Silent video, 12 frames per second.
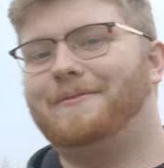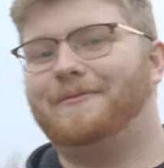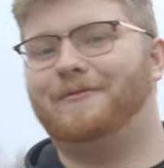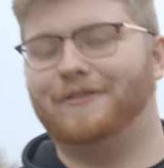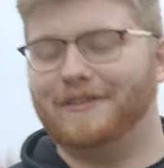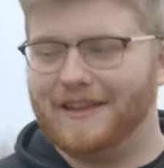
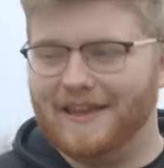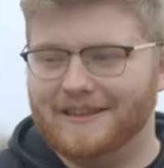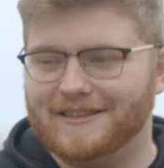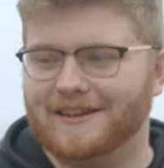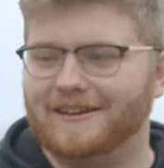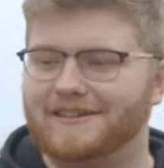for the daily
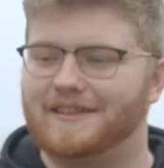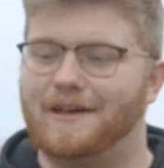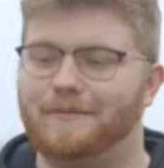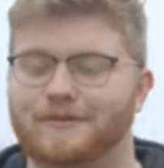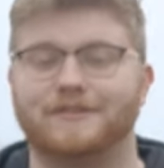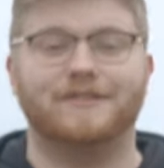search. There
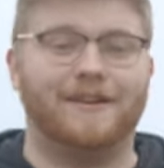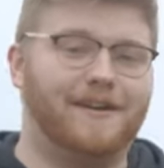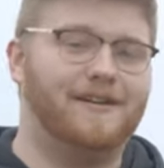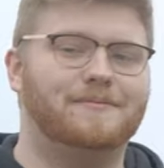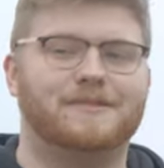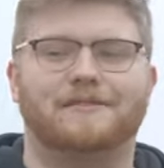were
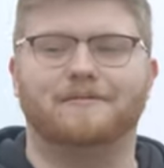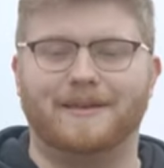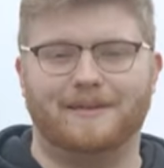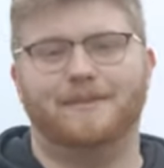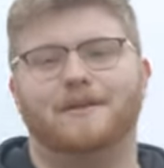Saabs, there were B M